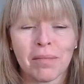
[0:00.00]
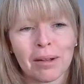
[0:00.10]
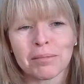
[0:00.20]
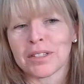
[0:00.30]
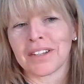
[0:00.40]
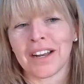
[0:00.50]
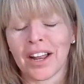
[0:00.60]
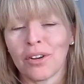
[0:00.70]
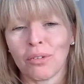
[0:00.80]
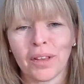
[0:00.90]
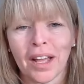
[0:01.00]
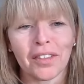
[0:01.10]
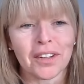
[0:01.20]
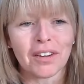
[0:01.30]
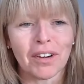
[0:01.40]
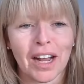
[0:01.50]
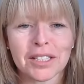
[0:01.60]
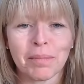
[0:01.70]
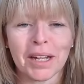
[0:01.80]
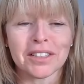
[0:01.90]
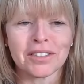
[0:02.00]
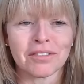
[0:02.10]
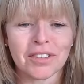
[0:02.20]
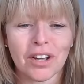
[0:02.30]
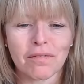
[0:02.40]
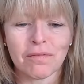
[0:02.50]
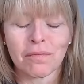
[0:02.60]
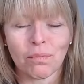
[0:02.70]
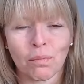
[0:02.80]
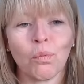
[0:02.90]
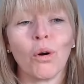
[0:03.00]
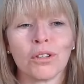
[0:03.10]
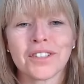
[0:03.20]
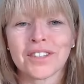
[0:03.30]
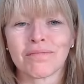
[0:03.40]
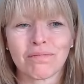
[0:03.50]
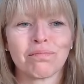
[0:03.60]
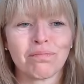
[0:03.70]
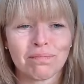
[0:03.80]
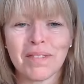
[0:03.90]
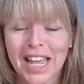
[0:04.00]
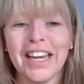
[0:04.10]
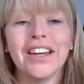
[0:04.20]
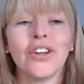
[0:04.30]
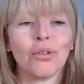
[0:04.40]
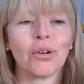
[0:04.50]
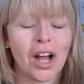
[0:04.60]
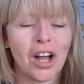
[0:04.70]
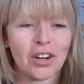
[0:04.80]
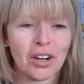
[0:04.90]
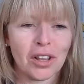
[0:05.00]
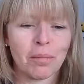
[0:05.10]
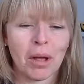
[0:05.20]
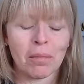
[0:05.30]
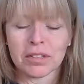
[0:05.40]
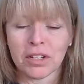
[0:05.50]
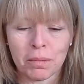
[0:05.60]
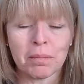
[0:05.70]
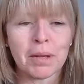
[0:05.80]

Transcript: and maps and, and all the other different aspects of, of what's in your kernel at the moment. So